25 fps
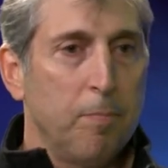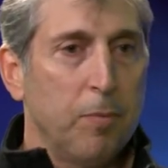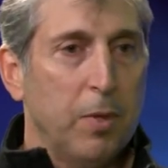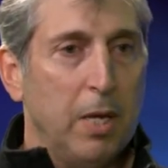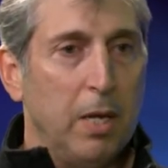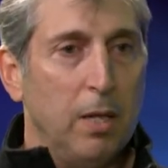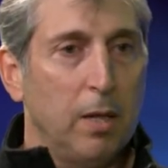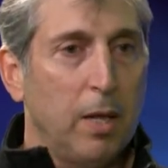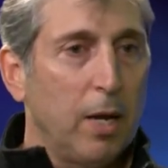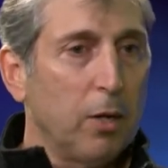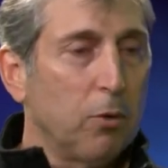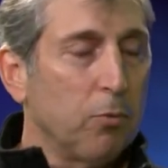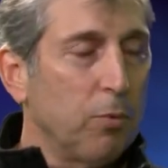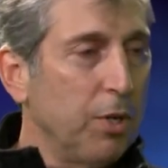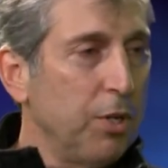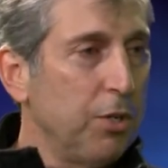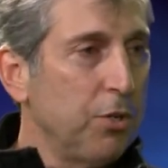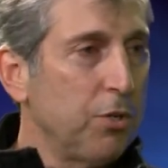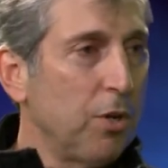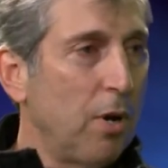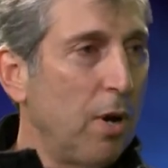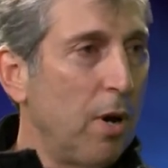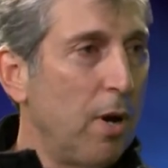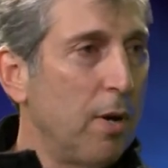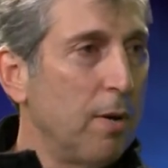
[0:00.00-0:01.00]
He liked what he
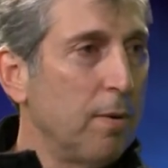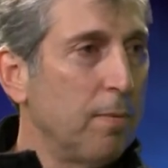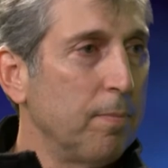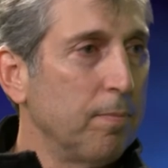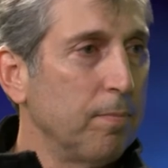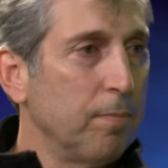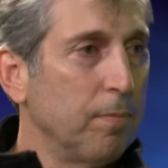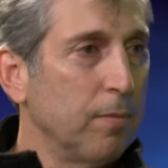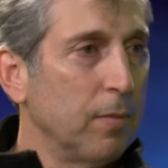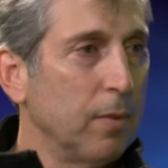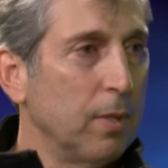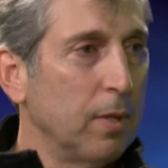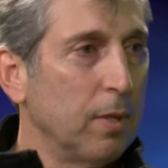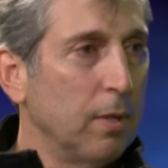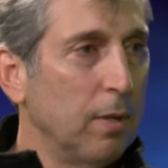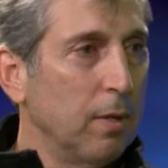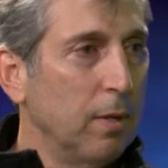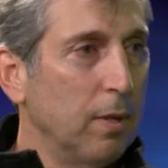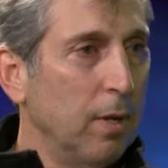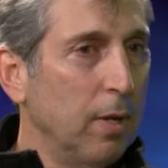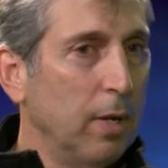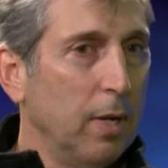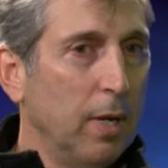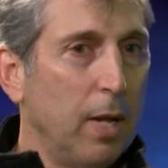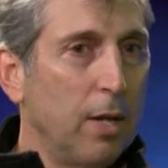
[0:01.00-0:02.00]
saw.
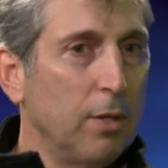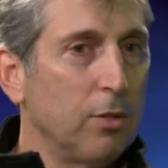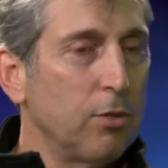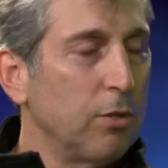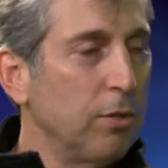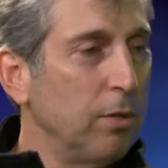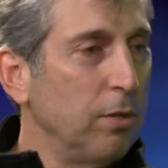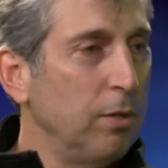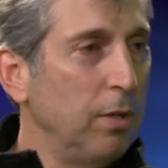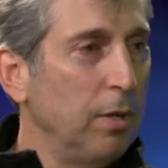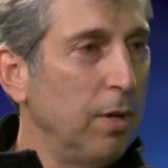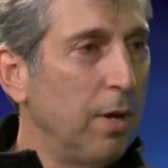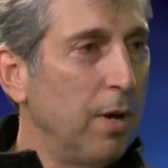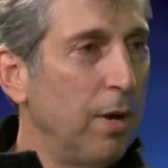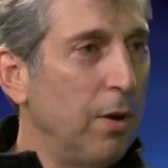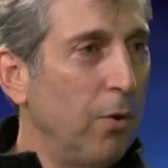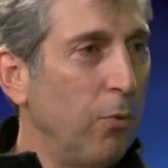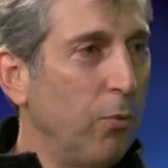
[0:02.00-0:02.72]
Against the